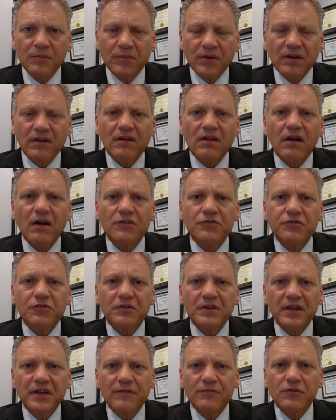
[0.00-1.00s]
but it will
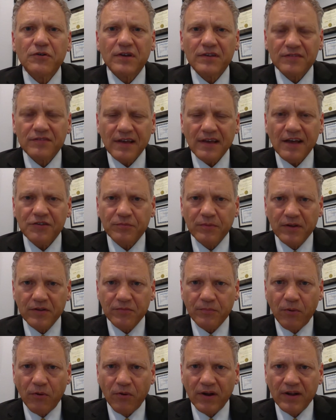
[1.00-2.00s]
also give you
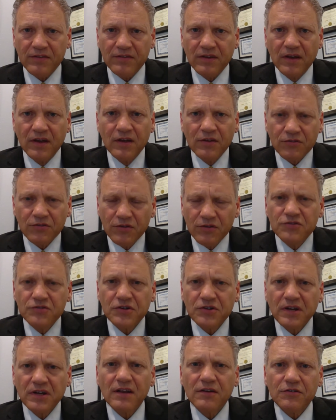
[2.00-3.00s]
assessment points so that
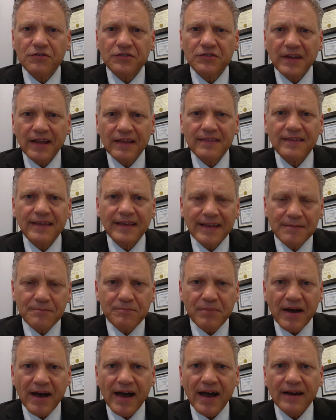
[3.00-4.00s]
you can understand the
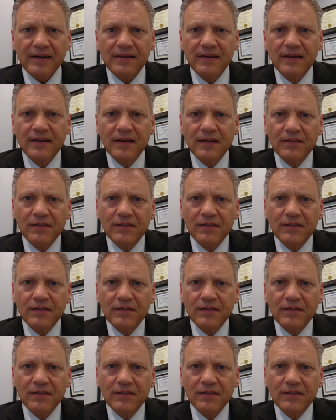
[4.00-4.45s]
impact